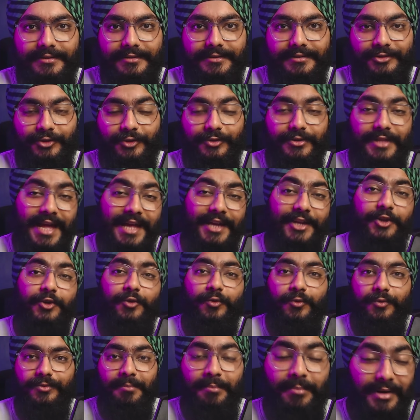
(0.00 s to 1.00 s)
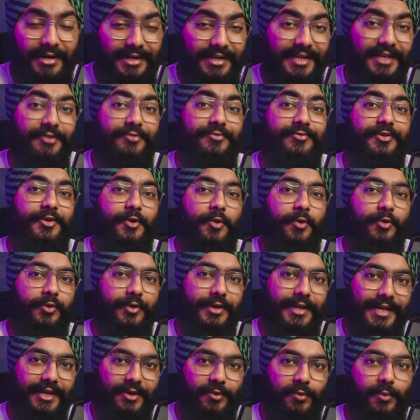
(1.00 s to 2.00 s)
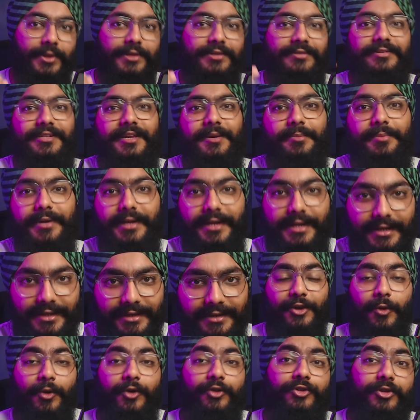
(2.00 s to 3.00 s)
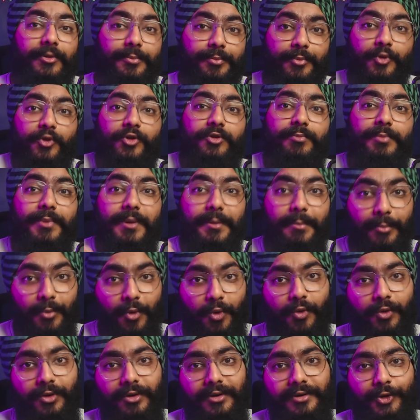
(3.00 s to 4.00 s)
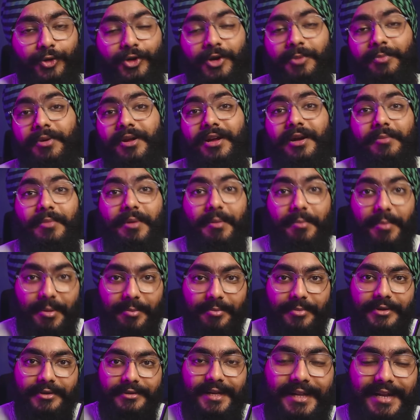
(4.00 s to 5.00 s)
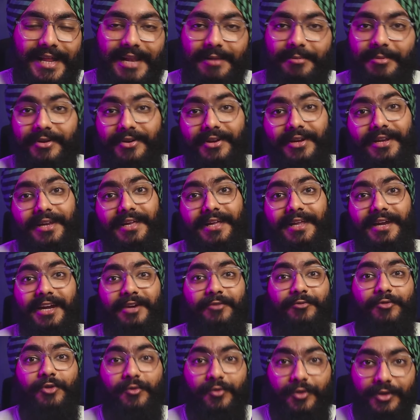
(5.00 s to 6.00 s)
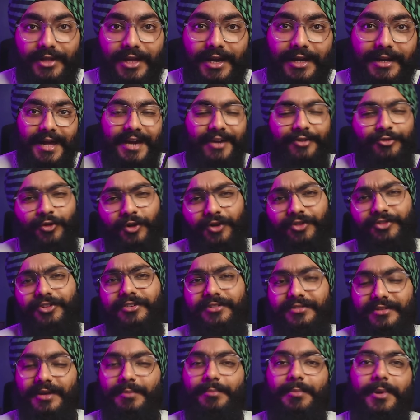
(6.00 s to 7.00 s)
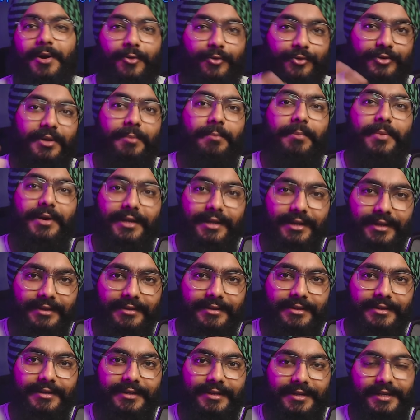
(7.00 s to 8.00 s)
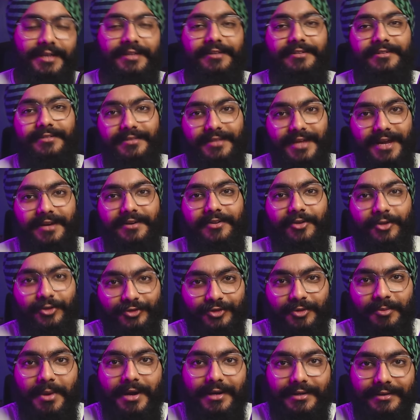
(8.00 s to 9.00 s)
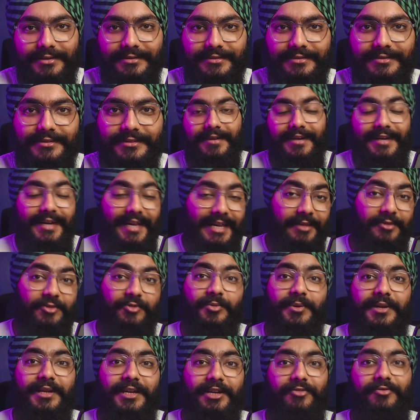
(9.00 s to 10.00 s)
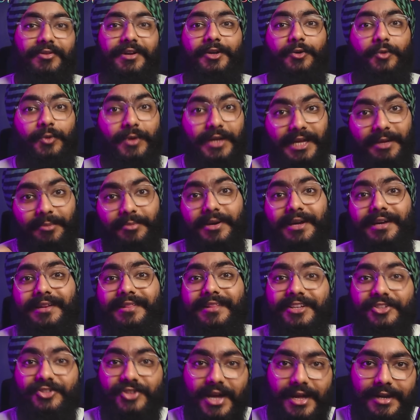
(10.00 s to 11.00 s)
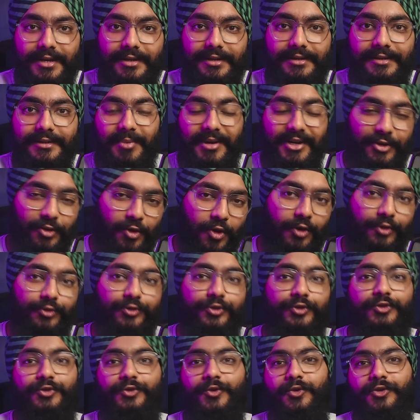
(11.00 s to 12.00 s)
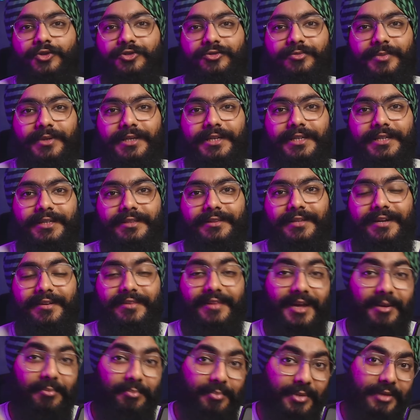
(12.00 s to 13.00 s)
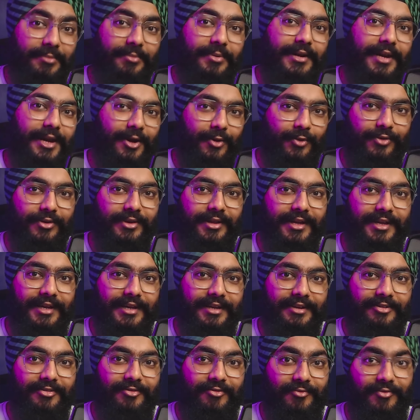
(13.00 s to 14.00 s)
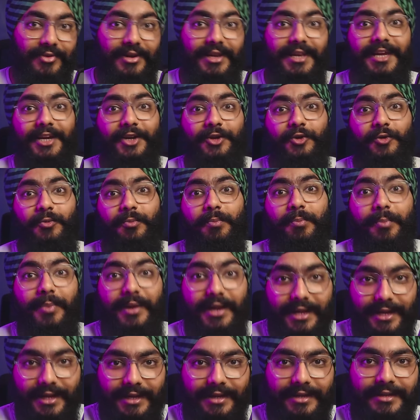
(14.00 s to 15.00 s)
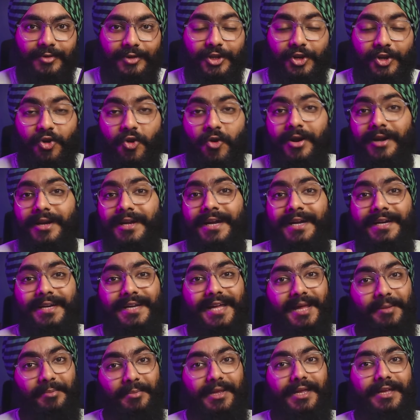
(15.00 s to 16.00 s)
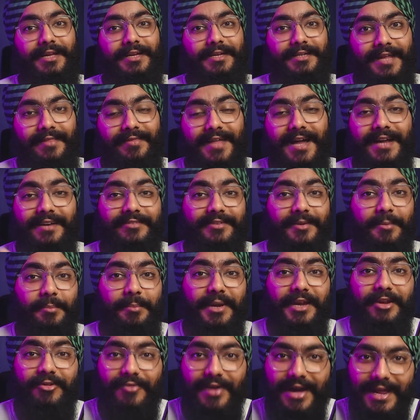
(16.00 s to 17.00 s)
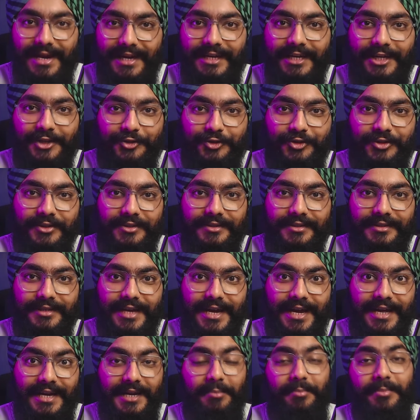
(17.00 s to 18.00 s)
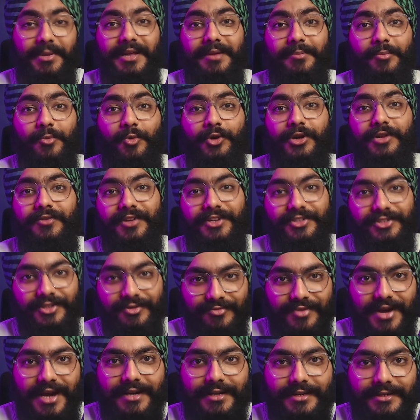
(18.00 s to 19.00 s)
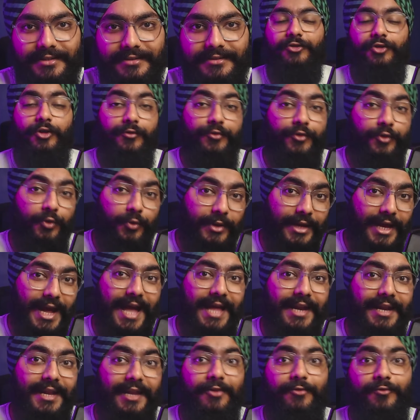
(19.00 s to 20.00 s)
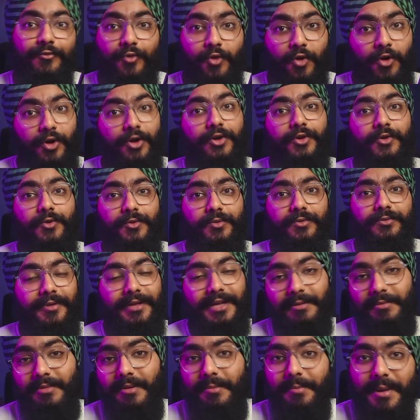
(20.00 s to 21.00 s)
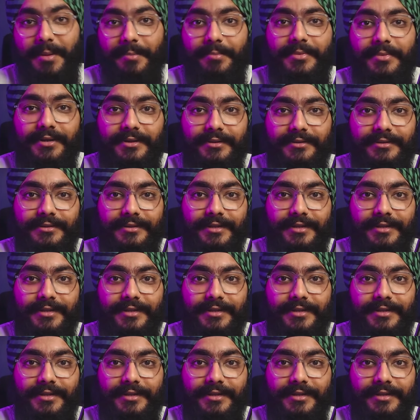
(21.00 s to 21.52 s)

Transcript: So thank you. But if you want to take one step ahead, you want to support me more, you can become a member. And I'll be really grateful for that. And it's not just about the money. Yes, that also matters. That helps me in a way to keep running the channel. But it also shows me that there are people out there willing to pay for the content I make. And that's a big validation and a big motivation factor. So if you can and want to become a member,